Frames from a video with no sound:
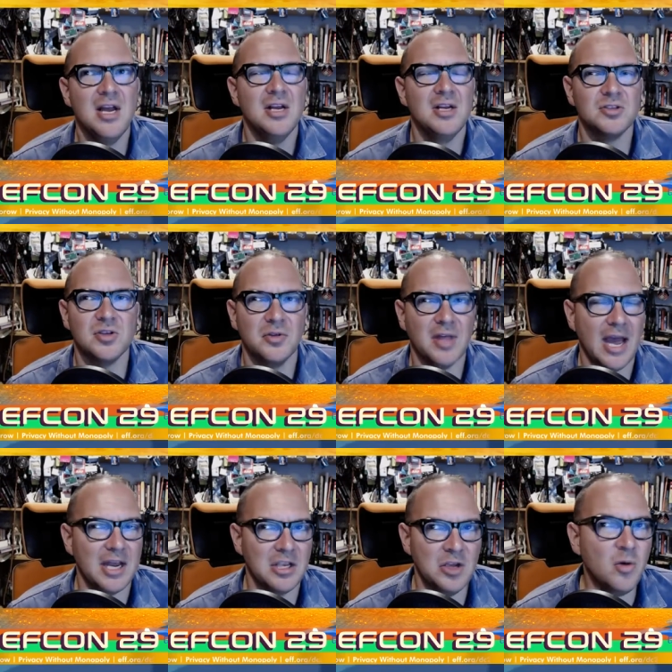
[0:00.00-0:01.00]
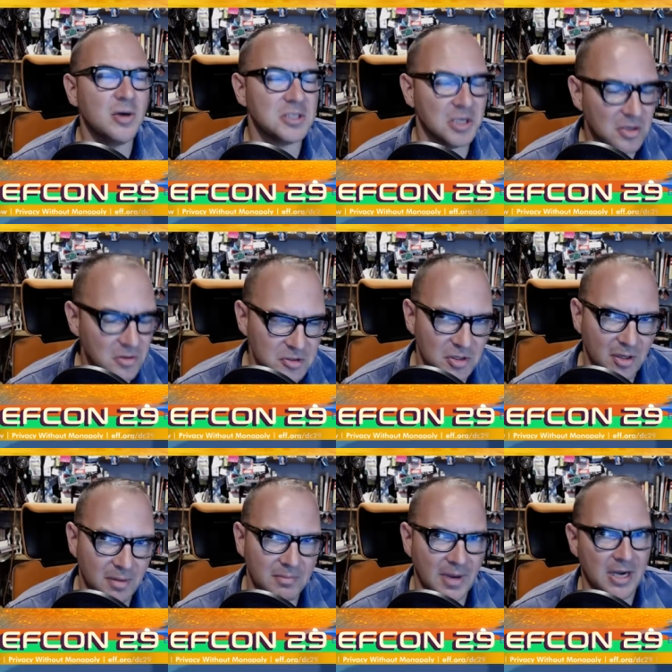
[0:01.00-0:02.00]
so that you as a
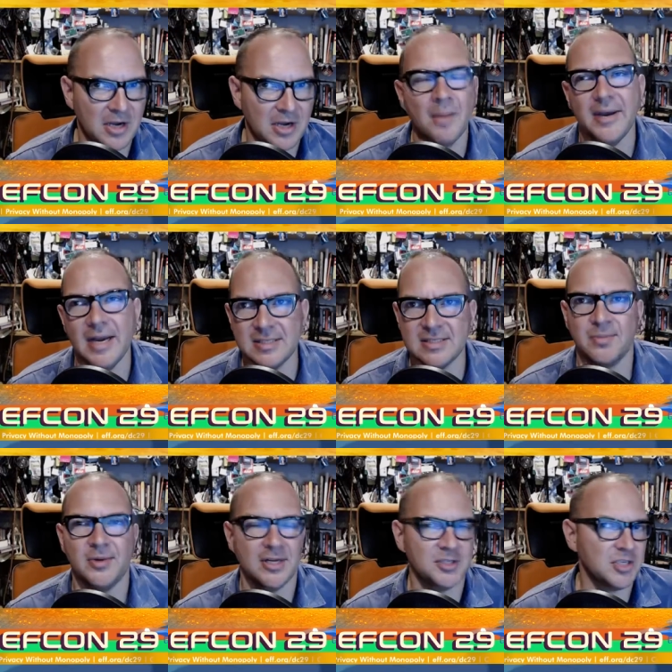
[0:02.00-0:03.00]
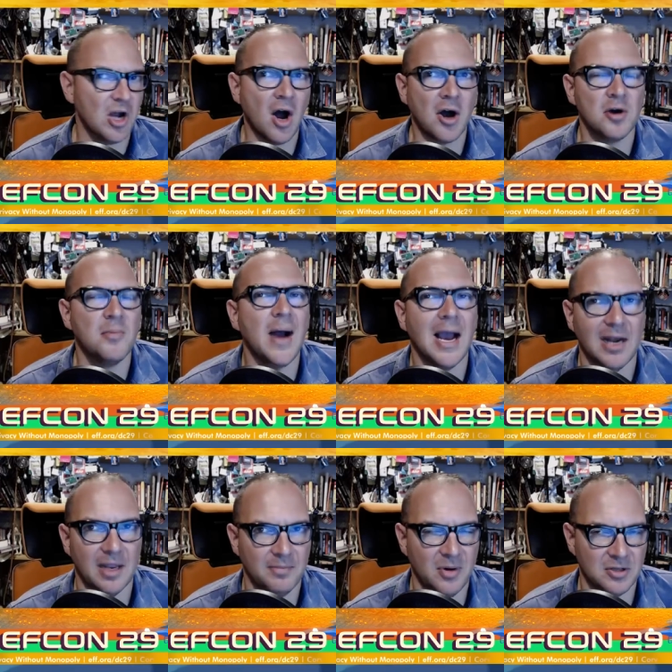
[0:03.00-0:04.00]
user might nominate someone else to
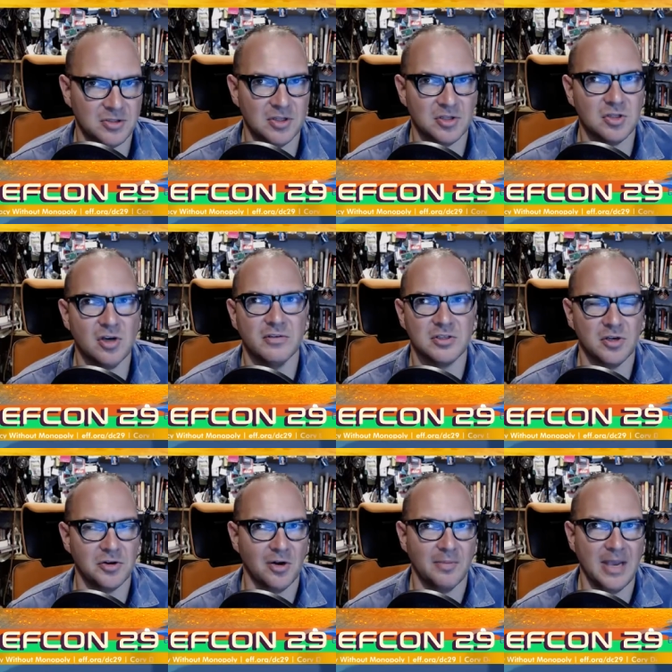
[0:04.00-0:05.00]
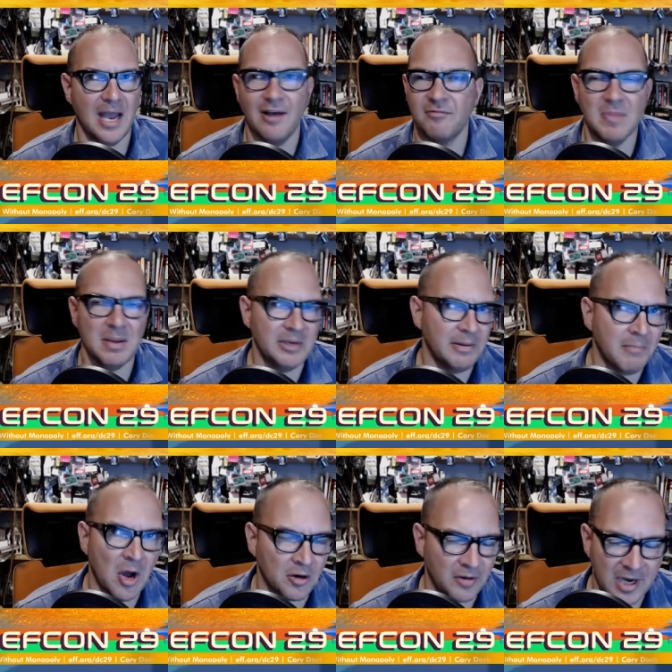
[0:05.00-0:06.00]
autopilot parts of the service on your behalf, maybe to
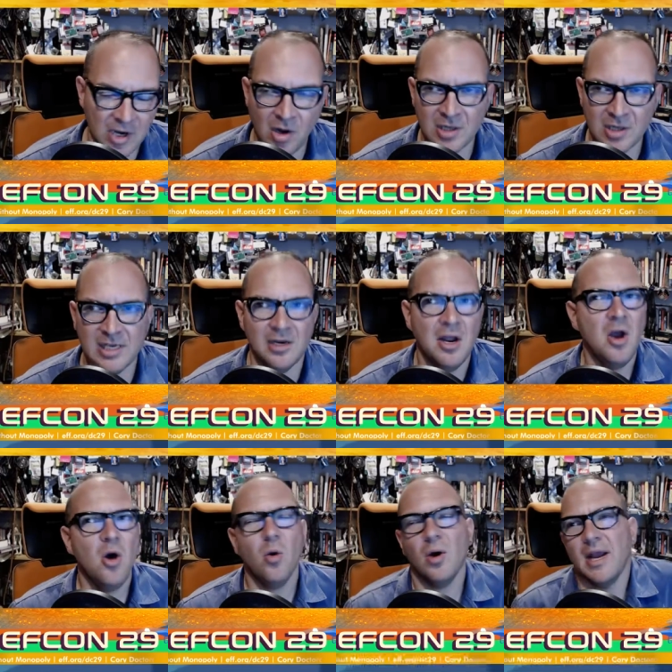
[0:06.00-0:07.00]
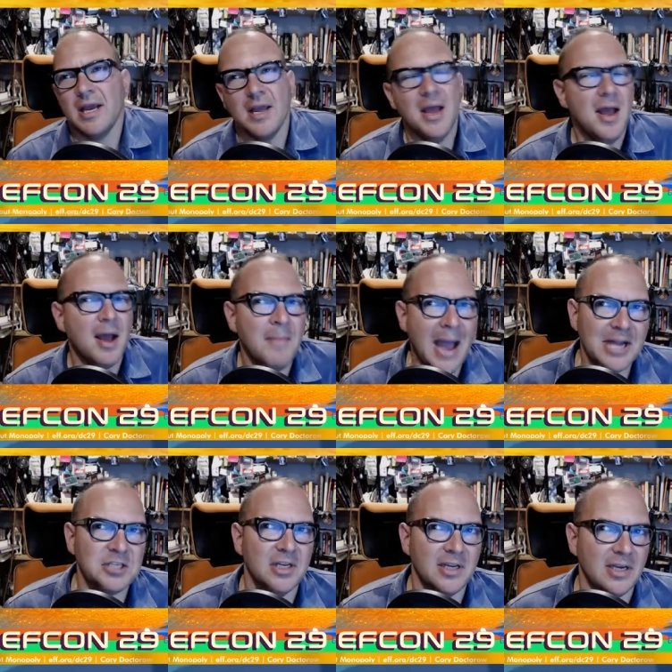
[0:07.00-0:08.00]
moderate content, or like
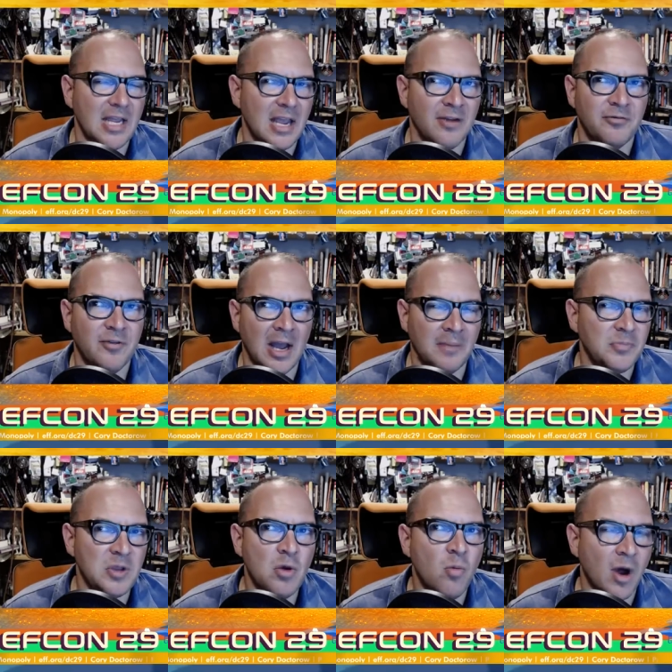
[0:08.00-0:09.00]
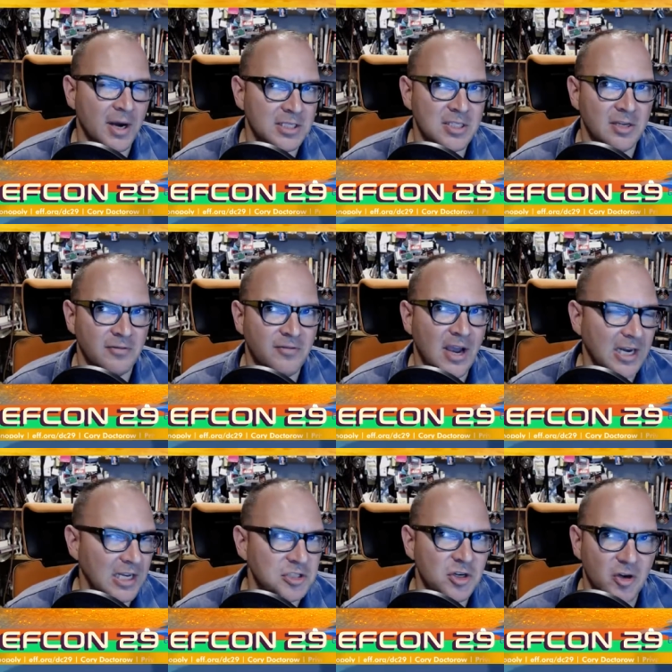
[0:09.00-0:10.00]
imagine if you wanted to
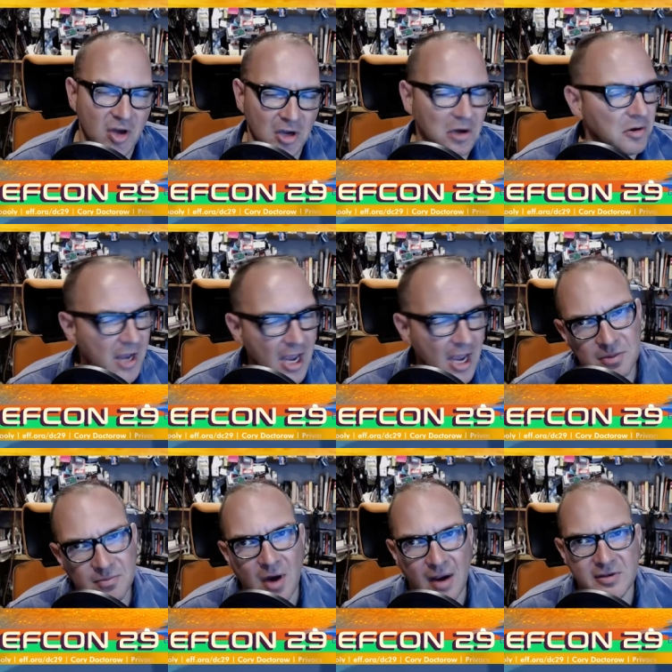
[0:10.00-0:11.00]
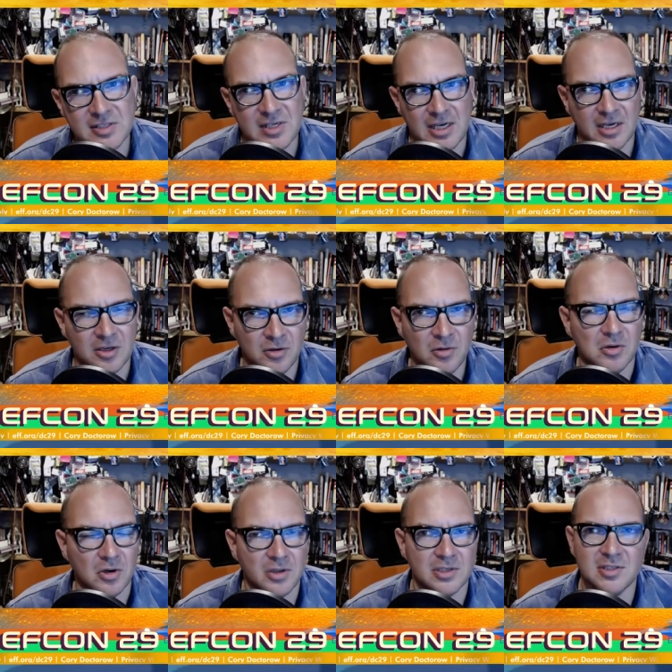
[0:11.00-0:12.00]
finally turn on location privacy in
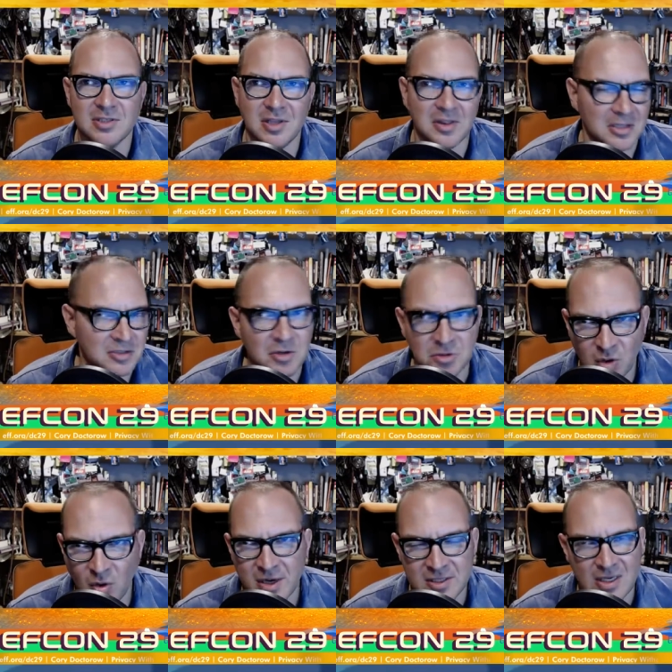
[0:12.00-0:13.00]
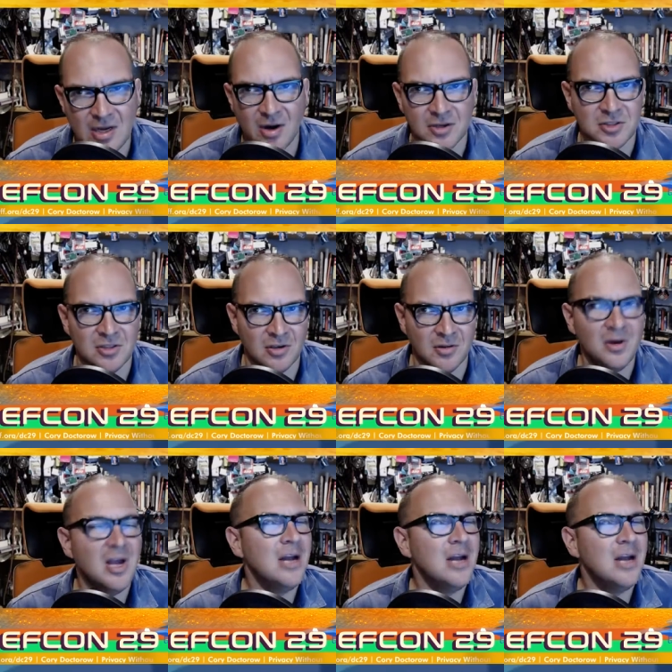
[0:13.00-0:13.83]
Google. This is something that's notoriously hard to do.